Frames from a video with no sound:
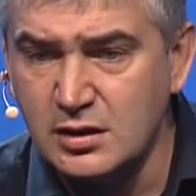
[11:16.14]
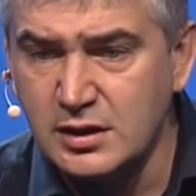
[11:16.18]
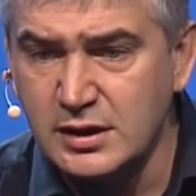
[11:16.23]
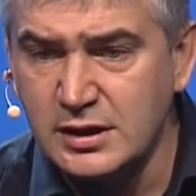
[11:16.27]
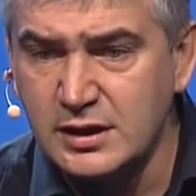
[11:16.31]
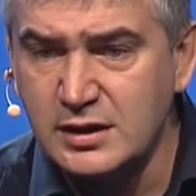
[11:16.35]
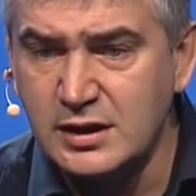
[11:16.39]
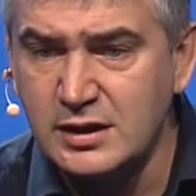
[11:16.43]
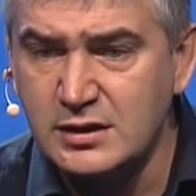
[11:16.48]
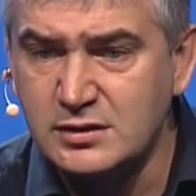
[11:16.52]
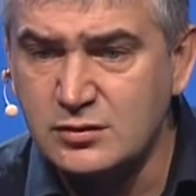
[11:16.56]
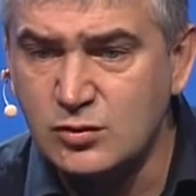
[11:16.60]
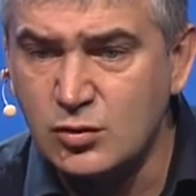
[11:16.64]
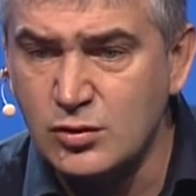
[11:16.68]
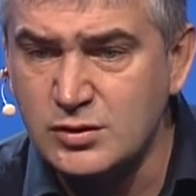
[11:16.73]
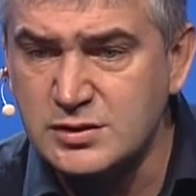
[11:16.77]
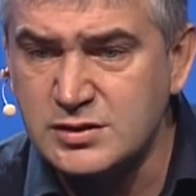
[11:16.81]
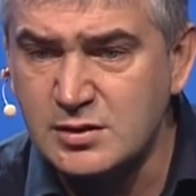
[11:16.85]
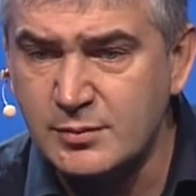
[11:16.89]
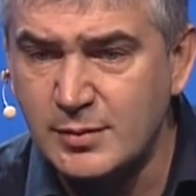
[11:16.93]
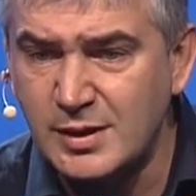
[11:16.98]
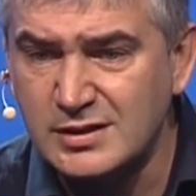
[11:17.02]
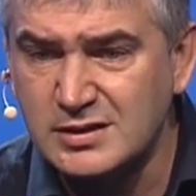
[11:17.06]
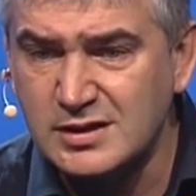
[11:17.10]
It
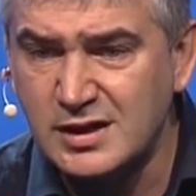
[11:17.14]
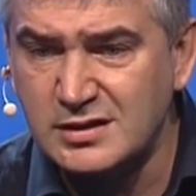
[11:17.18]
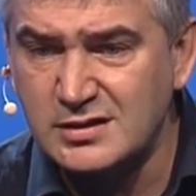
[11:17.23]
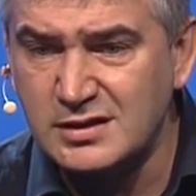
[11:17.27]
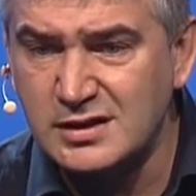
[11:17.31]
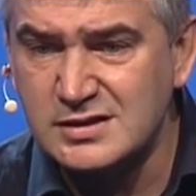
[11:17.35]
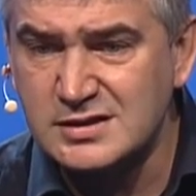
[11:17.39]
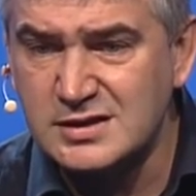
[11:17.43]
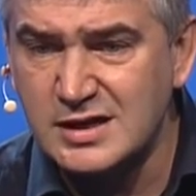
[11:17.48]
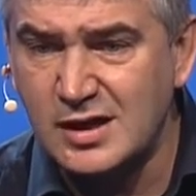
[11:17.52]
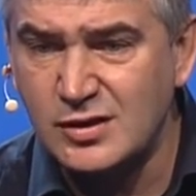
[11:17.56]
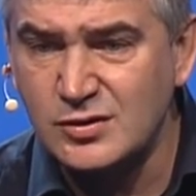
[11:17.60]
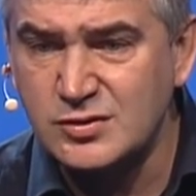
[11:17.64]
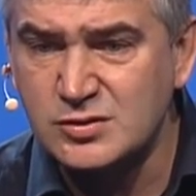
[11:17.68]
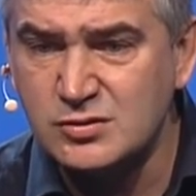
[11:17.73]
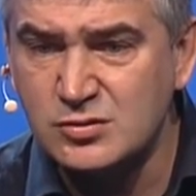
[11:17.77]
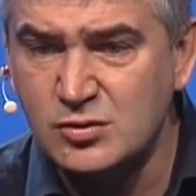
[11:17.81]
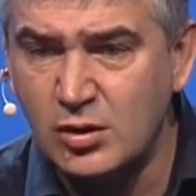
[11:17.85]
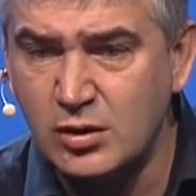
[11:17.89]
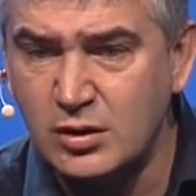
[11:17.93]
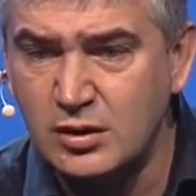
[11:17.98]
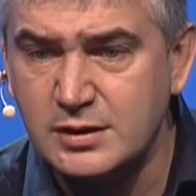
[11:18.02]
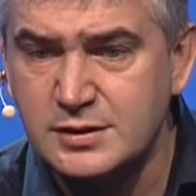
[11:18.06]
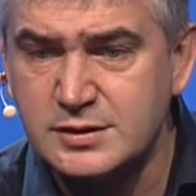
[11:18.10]
costs about
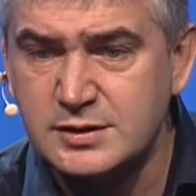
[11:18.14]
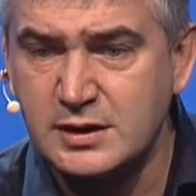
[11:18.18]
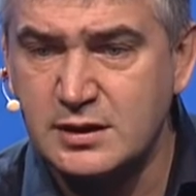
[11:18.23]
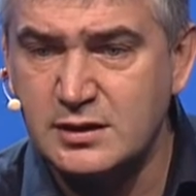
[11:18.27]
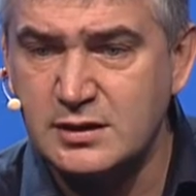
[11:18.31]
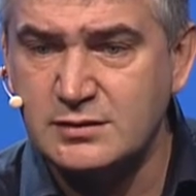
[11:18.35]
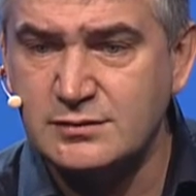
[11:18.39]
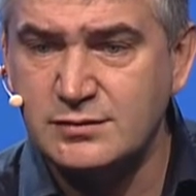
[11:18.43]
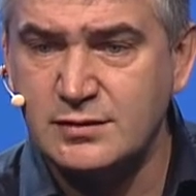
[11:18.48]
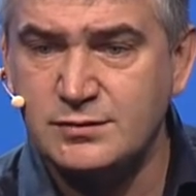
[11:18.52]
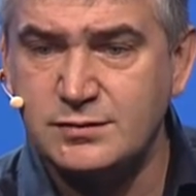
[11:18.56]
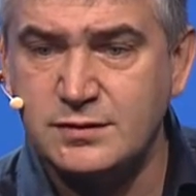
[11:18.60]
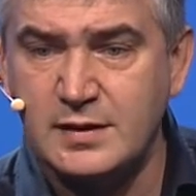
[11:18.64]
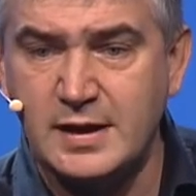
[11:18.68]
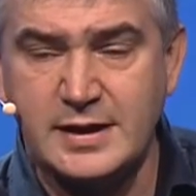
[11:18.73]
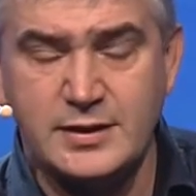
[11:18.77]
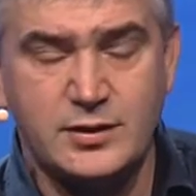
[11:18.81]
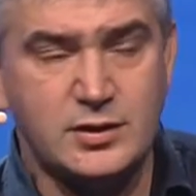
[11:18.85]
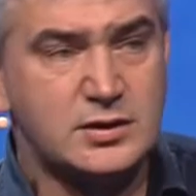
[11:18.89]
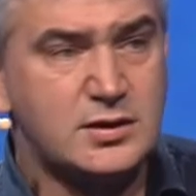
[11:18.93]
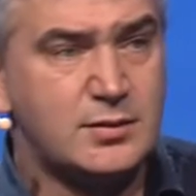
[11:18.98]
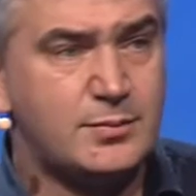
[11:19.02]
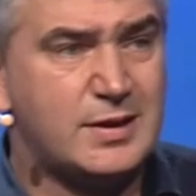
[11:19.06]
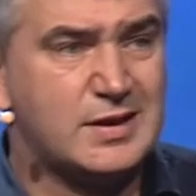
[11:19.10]
$100,000, and it will fly
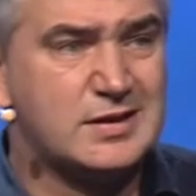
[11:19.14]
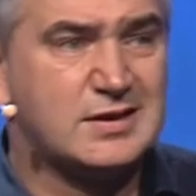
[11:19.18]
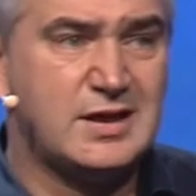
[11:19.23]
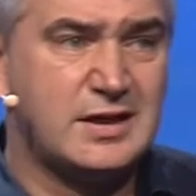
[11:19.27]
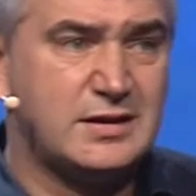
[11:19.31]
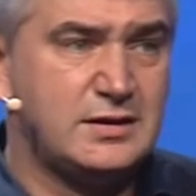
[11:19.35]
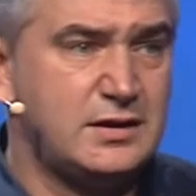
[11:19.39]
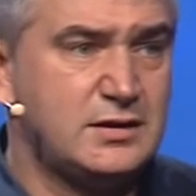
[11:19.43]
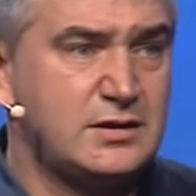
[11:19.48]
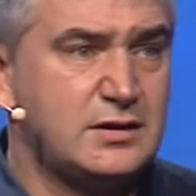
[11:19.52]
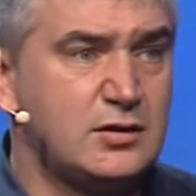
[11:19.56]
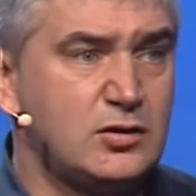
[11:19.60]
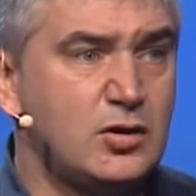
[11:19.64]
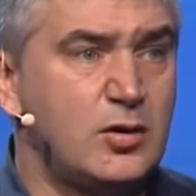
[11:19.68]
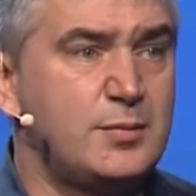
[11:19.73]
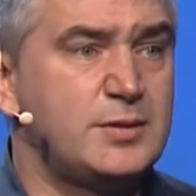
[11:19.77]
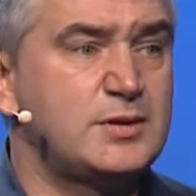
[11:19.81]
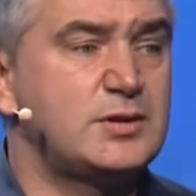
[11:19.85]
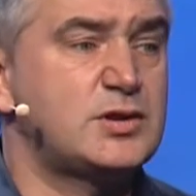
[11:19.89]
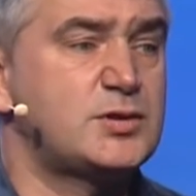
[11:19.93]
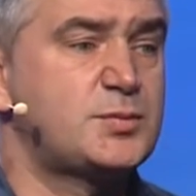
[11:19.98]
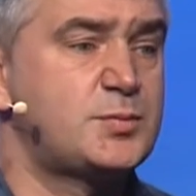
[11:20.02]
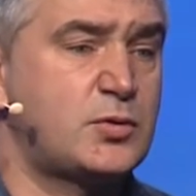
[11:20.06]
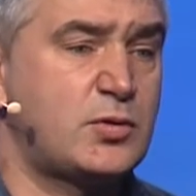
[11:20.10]
you at about 100
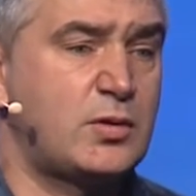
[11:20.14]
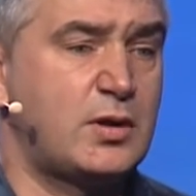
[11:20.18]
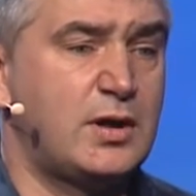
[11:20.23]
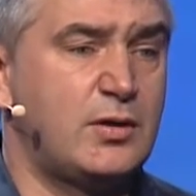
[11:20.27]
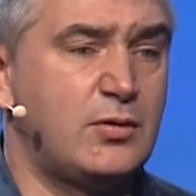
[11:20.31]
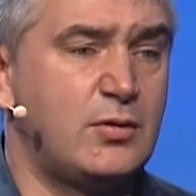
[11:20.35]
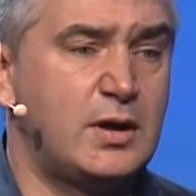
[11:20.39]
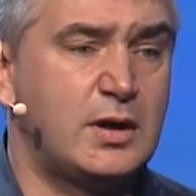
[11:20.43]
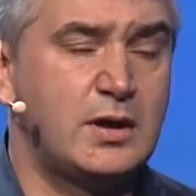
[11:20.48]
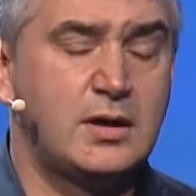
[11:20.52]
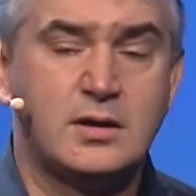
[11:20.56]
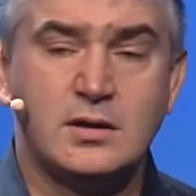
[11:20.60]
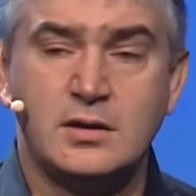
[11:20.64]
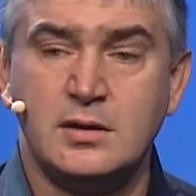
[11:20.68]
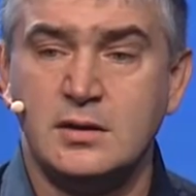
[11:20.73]
kilometers per hour.